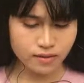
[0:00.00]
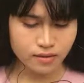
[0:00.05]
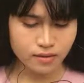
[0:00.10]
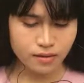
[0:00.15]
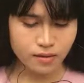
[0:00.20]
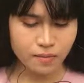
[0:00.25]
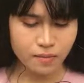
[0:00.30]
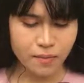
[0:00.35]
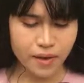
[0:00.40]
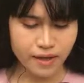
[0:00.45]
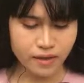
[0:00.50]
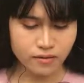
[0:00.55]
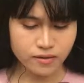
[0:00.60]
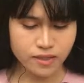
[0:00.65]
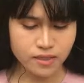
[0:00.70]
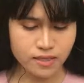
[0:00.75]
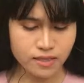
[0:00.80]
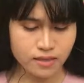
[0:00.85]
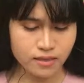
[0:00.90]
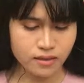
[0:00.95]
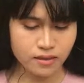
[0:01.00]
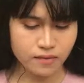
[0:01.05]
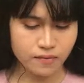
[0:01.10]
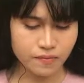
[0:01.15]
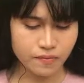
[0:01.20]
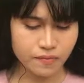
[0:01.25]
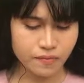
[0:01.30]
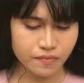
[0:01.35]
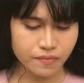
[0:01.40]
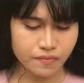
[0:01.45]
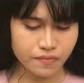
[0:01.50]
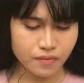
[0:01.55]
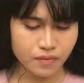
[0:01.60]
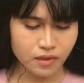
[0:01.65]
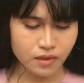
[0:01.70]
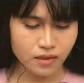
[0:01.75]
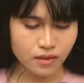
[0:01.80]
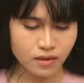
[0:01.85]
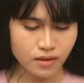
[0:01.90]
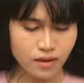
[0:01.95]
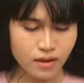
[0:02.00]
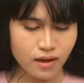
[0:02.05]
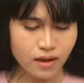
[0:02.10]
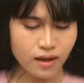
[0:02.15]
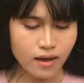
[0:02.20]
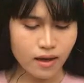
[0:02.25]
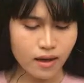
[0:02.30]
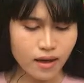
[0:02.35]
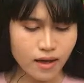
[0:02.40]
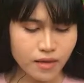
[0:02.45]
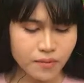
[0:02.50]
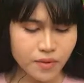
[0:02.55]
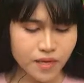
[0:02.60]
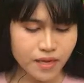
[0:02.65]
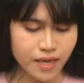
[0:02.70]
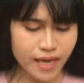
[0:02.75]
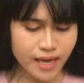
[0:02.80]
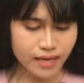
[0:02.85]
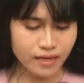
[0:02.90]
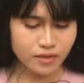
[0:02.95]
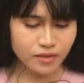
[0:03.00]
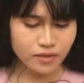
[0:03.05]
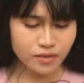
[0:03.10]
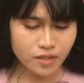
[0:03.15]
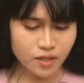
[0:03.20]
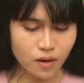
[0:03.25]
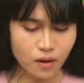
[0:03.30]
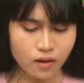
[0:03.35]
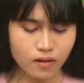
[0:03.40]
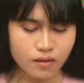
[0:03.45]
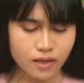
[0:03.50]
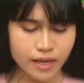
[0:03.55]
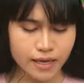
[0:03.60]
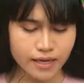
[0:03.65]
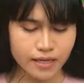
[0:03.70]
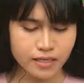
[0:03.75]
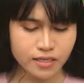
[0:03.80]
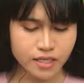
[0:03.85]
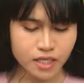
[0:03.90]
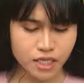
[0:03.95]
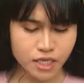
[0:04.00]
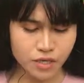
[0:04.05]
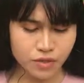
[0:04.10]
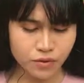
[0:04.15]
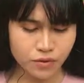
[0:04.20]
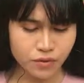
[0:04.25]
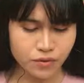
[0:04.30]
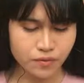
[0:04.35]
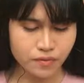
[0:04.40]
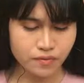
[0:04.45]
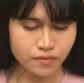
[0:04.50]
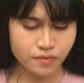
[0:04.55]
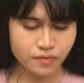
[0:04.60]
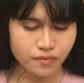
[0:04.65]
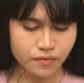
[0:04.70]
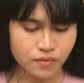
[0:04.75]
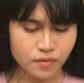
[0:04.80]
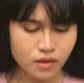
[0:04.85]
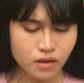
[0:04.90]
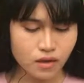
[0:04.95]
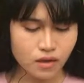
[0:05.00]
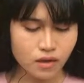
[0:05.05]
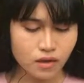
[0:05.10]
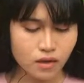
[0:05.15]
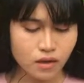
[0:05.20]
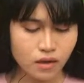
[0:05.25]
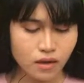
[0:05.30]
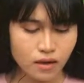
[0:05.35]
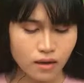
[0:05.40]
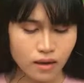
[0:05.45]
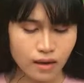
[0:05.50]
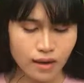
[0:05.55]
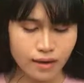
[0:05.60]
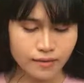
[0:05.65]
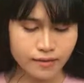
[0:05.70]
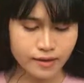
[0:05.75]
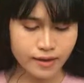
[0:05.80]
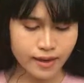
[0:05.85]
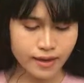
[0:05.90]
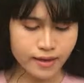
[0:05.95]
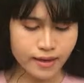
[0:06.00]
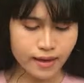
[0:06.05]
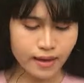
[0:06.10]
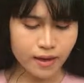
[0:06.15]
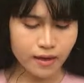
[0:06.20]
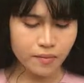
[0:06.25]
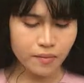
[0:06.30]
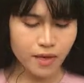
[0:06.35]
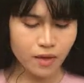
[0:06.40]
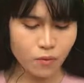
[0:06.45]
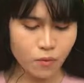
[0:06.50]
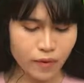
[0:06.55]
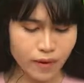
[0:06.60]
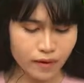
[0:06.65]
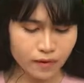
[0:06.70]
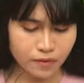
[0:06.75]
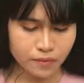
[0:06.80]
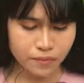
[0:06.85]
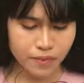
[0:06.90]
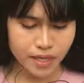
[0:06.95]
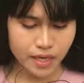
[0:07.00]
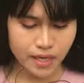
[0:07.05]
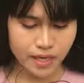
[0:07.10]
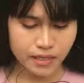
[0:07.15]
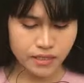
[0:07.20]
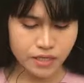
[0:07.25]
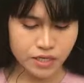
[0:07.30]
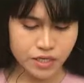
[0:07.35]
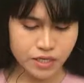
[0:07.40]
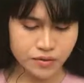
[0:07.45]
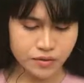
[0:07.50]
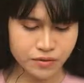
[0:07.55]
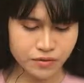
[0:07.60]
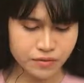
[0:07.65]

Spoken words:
Belgian. I began to talk like a Jew. I think I may well be a Jew.